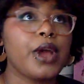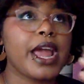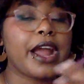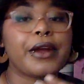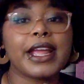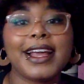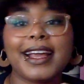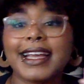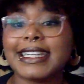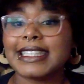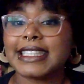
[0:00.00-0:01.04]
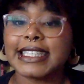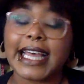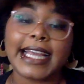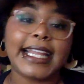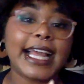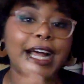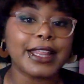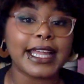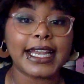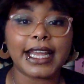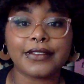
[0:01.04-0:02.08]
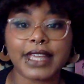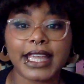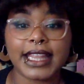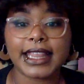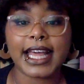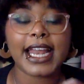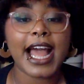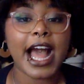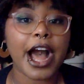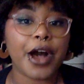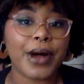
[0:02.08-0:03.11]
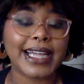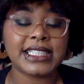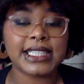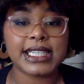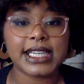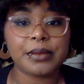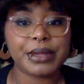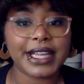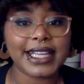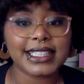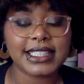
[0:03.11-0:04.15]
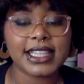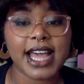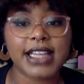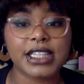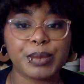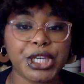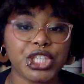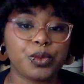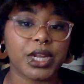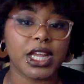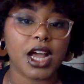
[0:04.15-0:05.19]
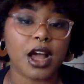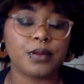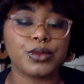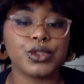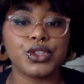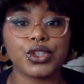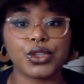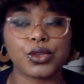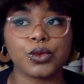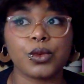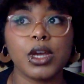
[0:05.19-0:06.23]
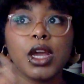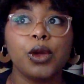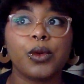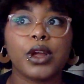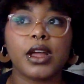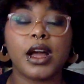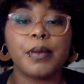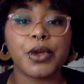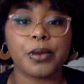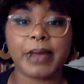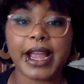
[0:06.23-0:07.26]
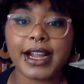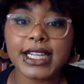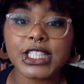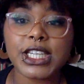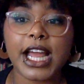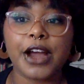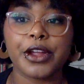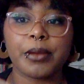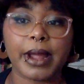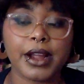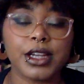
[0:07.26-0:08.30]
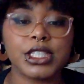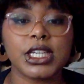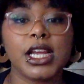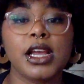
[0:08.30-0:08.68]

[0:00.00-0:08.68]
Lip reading: area in society, how they navigate that, how identity plays into that, especially when it comes to your marriage and how your marriage